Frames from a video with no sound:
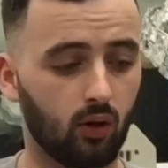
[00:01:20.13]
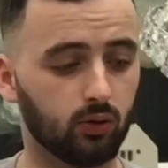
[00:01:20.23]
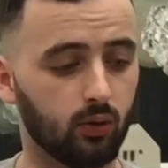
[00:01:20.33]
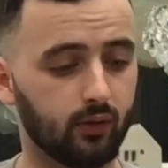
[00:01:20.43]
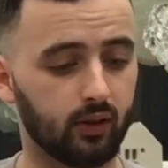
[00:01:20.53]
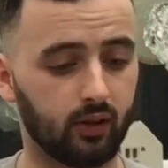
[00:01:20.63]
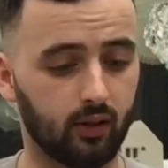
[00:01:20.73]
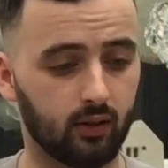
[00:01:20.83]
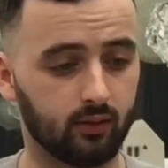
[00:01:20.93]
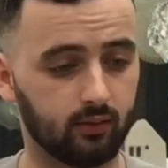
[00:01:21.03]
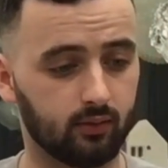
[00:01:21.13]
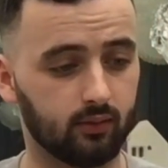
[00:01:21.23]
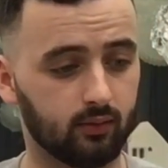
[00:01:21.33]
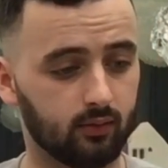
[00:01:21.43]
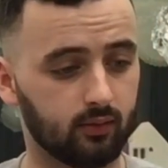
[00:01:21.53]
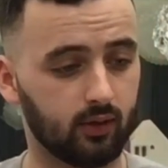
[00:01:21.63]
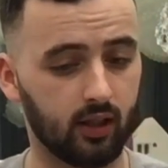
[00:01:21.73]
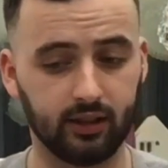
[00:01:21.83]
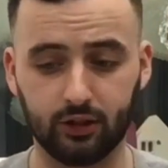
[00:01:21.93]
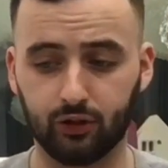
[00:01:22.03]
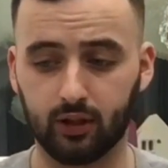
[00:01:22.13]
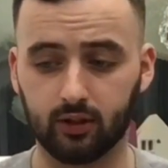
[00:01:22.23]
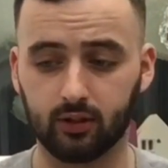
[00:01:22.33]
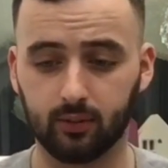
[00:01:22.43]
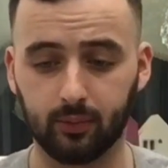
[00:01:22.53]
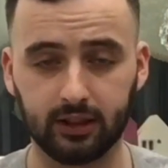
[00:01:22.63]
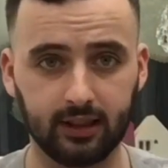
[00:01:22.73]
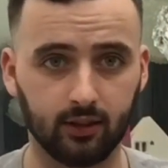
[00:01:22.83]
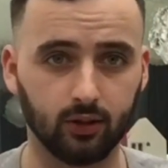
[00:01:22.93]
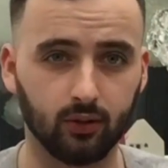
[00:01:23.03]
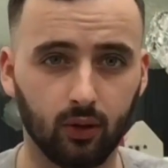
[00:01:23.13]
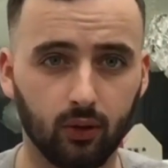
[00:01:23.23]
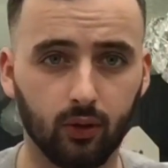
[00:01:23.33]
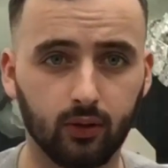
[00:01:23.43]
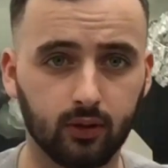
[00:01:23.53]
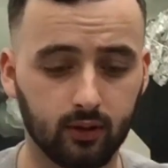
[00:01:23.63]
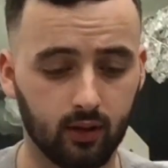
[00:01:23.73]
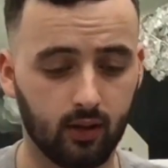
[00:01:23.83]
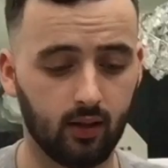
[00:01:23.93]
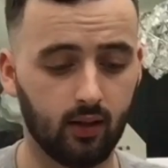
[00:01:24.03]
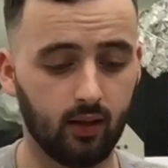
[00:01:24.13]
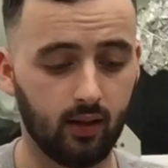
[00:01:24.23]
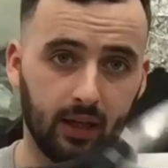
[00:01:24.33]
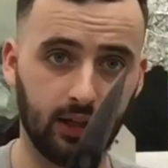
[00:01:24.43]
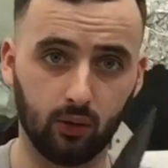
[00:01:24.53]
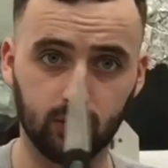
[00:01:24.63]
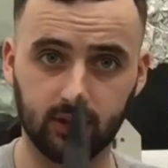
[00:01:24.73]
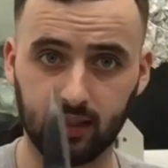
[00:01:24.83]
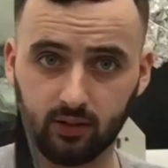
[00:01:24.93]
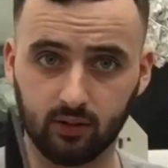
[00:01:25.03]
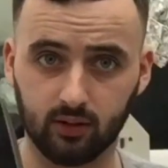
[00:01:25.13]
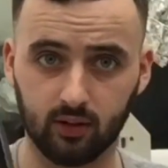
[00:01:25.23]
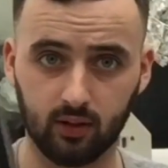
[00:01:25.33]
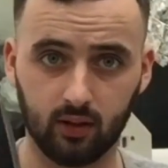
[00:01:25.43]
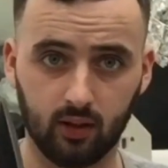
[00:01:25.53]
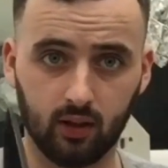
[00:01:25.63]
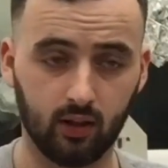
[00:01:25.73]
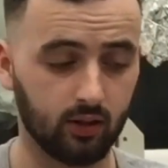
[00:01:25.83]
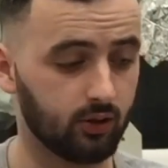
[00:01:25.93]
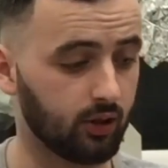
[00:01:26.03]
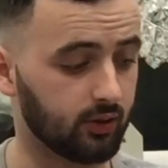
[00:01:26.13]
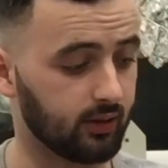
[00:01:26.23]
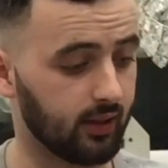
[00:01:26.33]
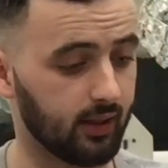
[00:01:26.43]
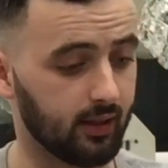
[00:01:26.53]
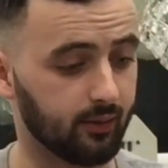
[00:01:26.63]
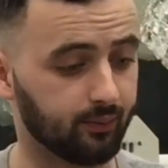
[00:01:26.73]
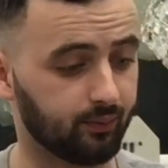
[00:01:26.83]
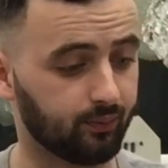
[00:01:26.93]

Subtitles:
all over your electrics, because that's not good. A pair of old scissors, just to